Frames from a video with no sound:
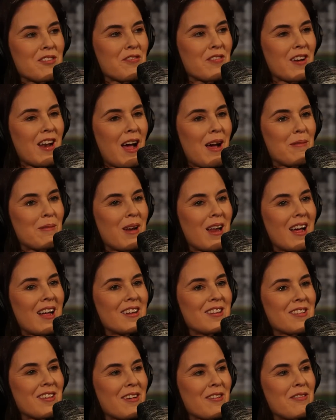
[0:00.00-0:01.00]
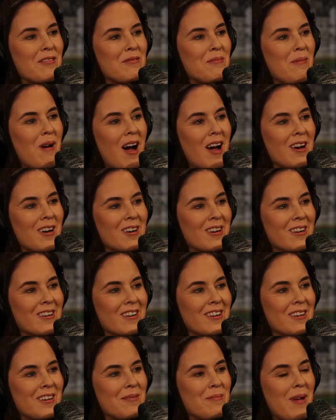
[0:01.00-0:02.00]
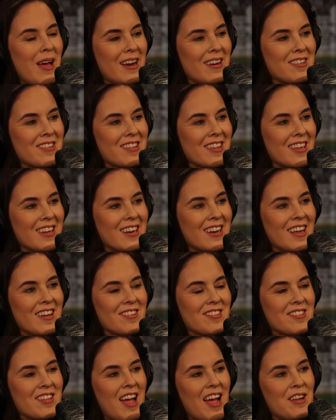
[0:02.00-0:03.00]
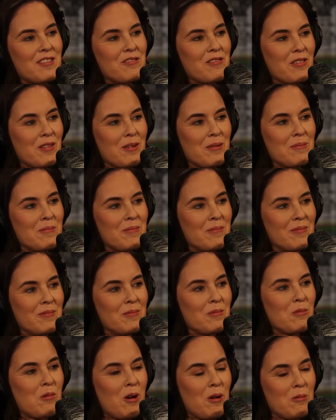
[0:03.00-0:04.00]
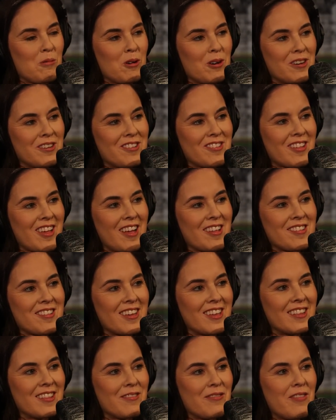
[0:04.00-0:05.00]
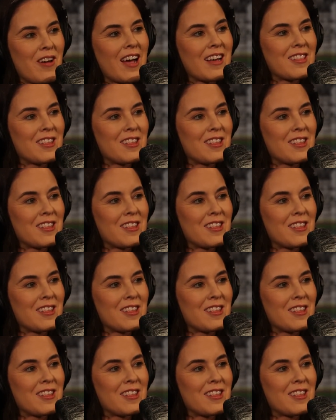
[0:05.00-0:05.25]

phenomena of modern medicine, aside from what we're discussing, the fact